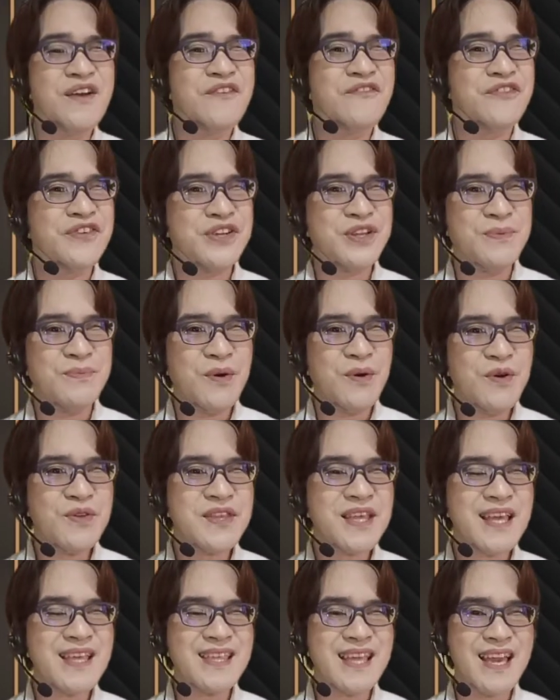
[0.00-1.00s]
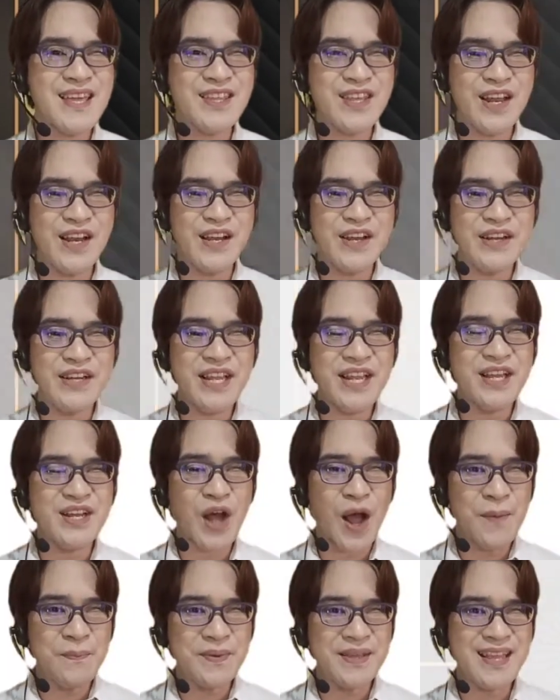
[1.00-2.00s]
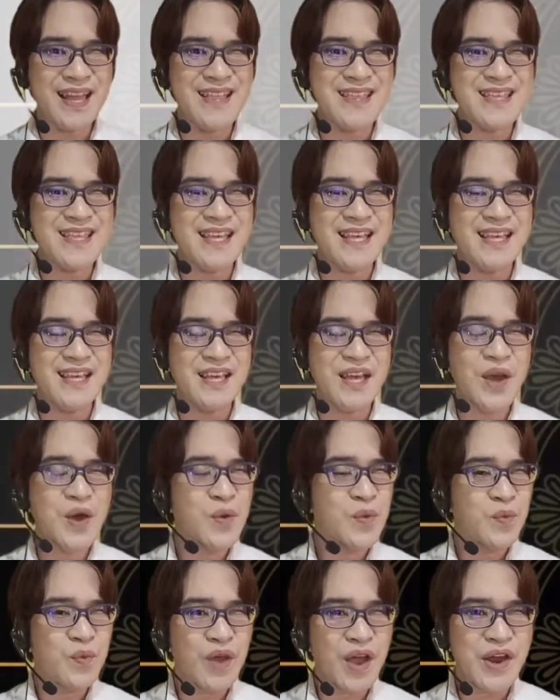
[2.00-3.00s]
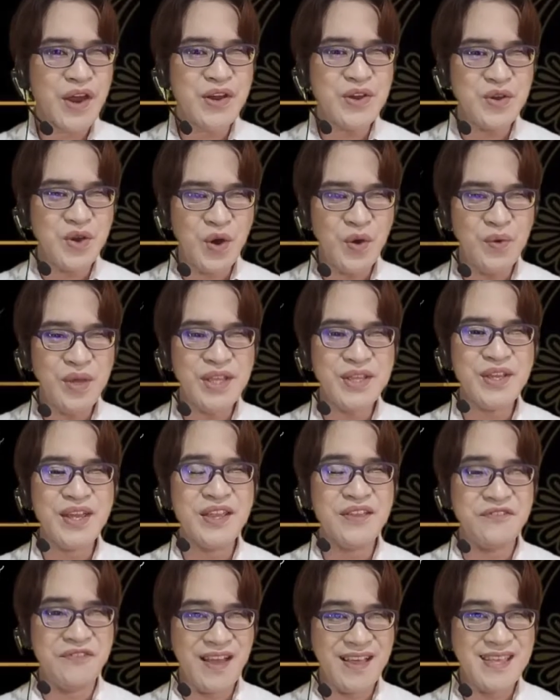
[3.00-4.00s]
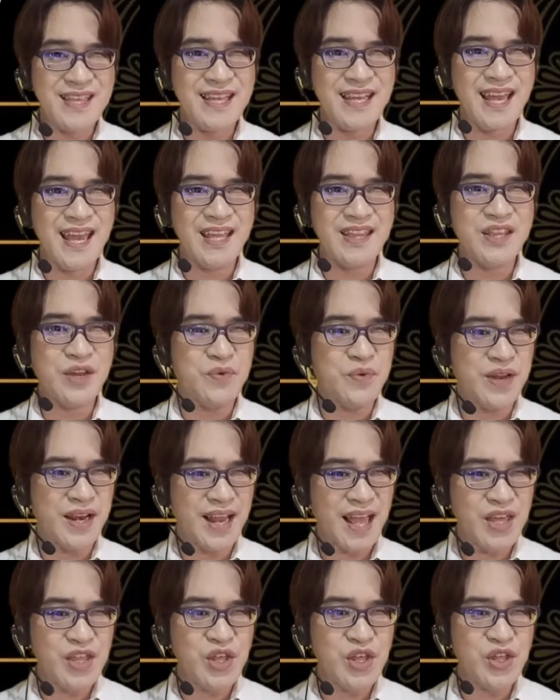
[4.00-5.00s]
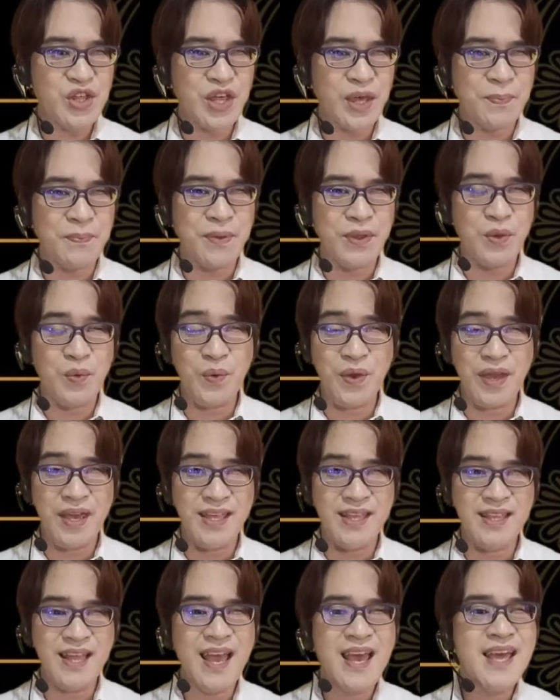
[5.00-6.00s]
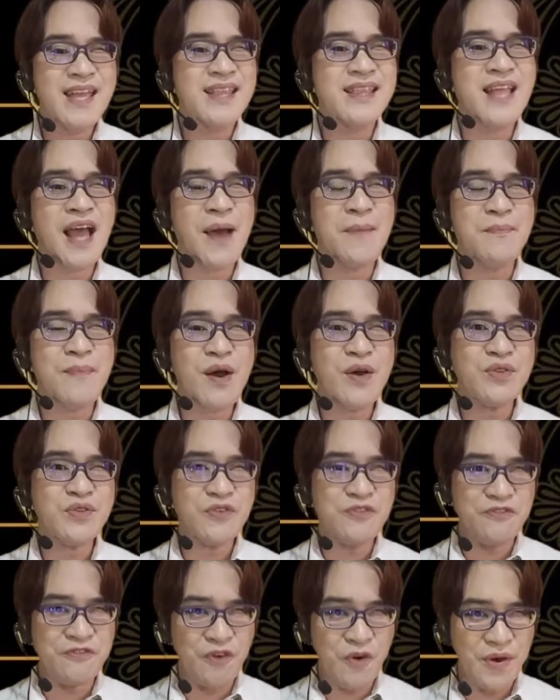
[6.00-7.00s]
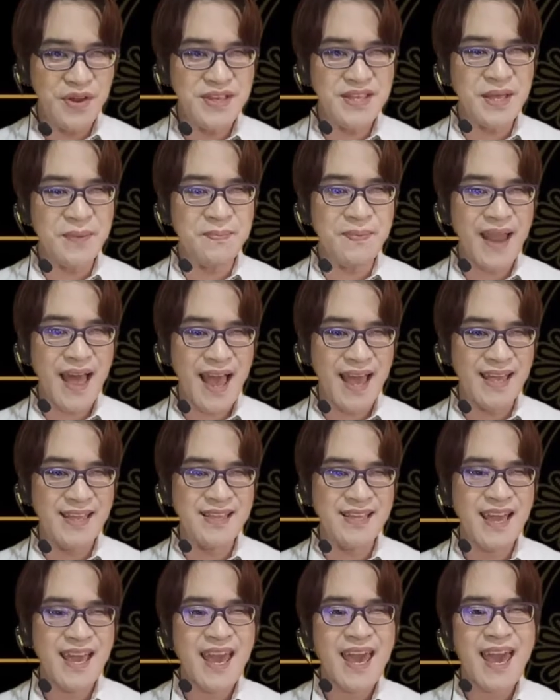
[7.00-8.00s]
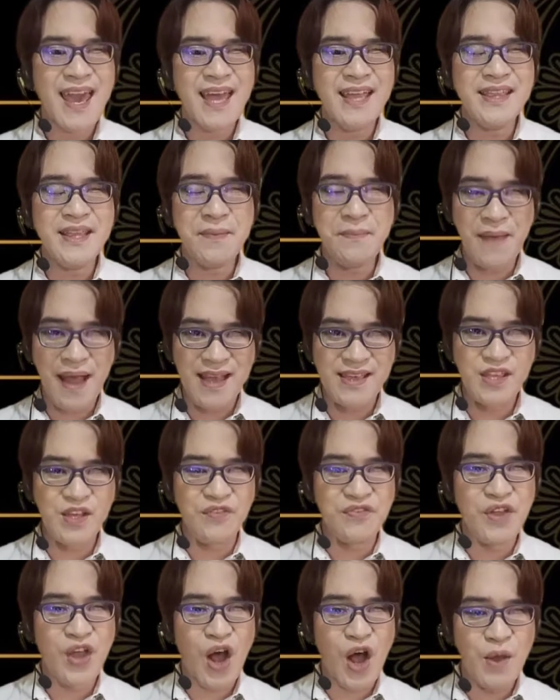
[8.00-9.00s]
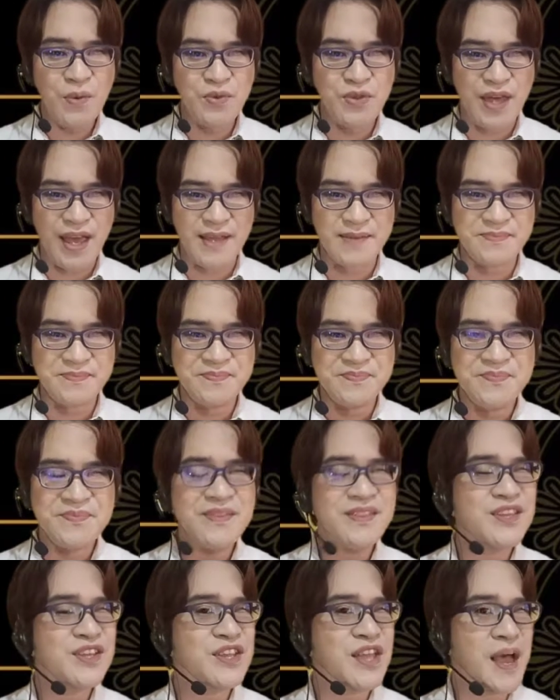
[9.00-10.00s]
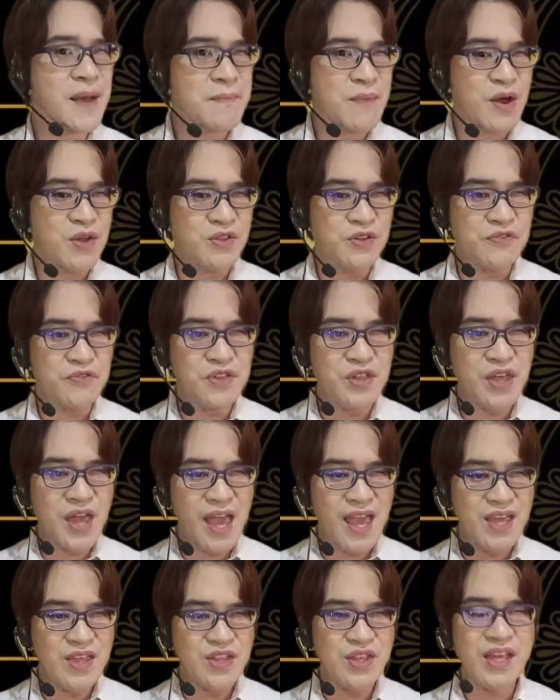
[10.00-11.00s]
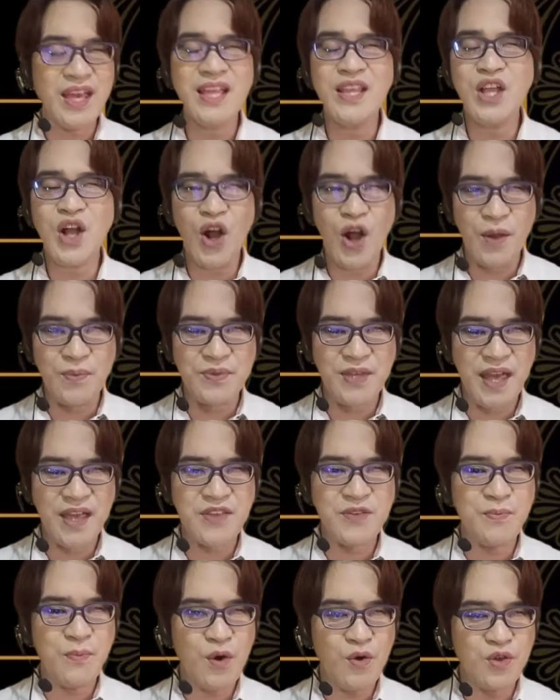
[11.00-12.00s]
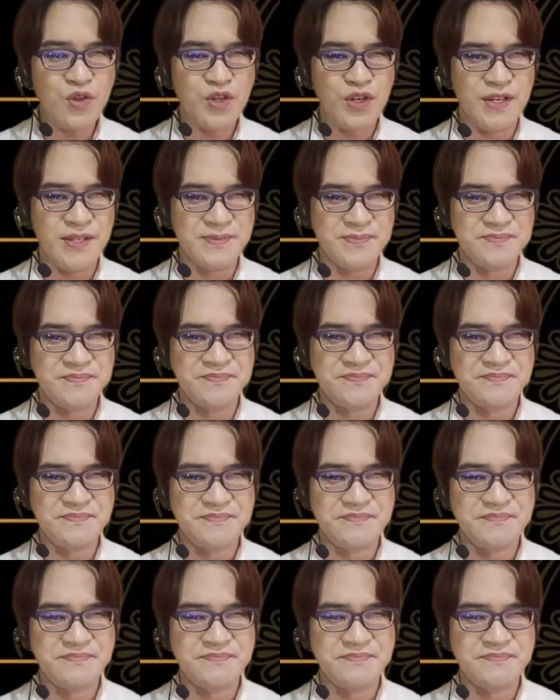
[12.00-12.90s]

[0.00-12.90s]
For the most essential learning competency, we are going to investigate the relationship between the amount of force applied and the mass of the object to the amount of change in the object's motion.